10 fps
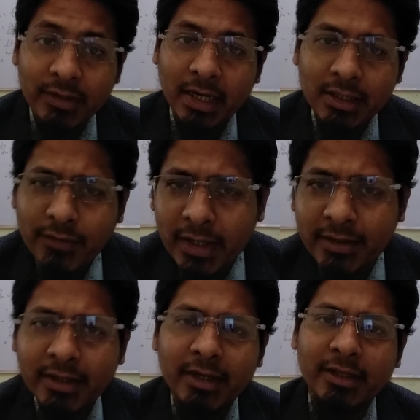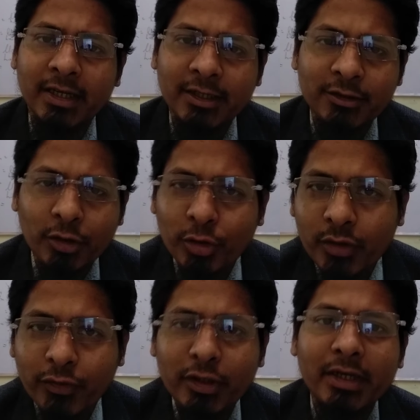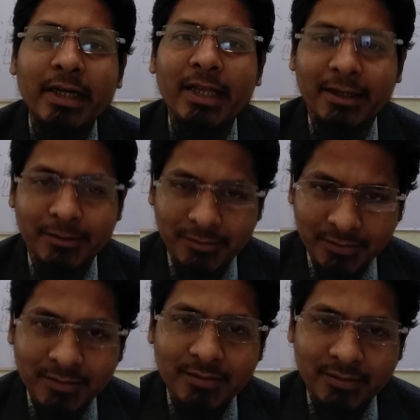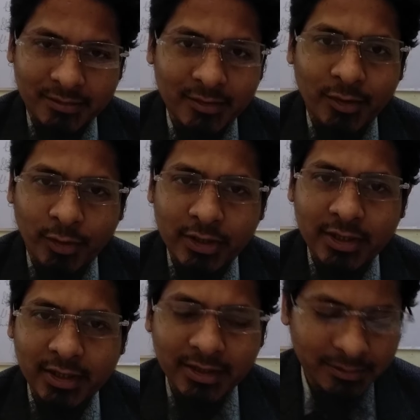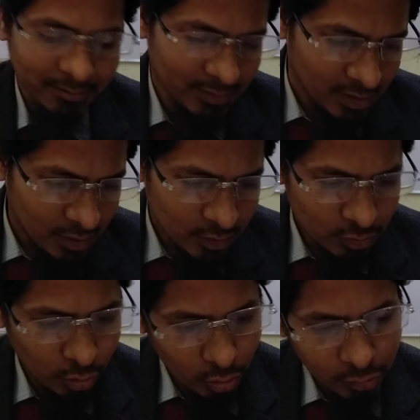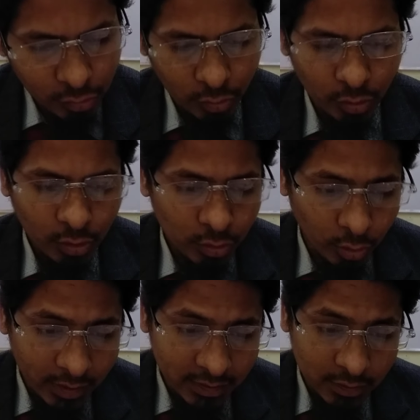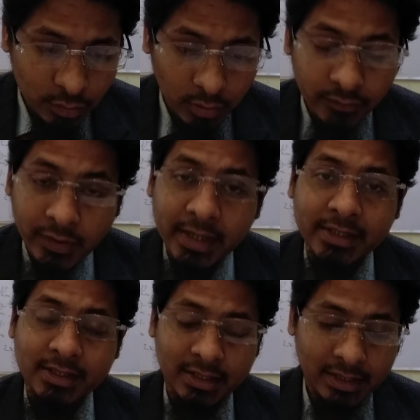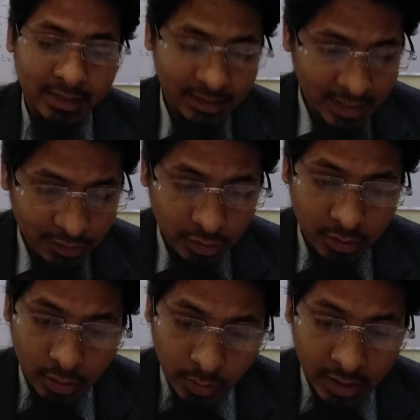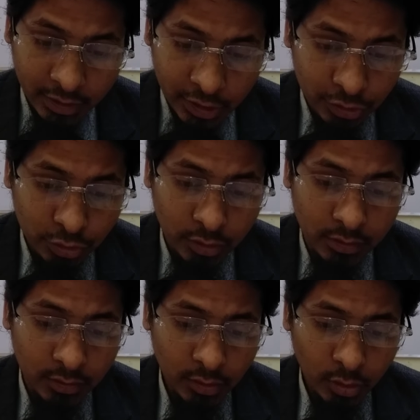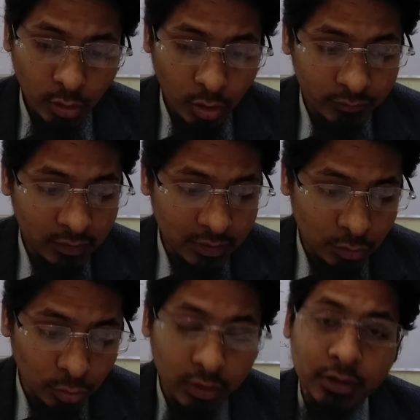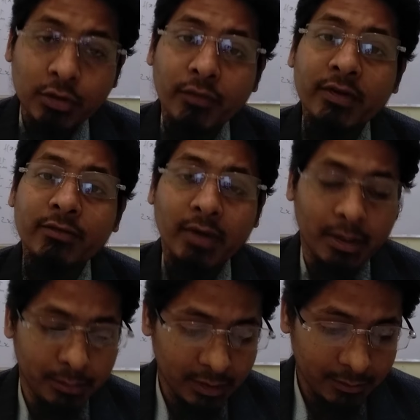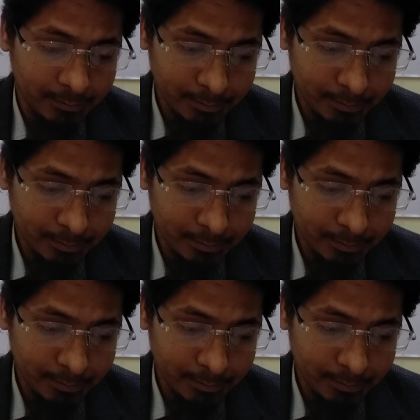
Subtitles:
That is why it is written. It is not only for the reading. Okay, children. So also, noise is not waste, yet it requires attention of the students of environment.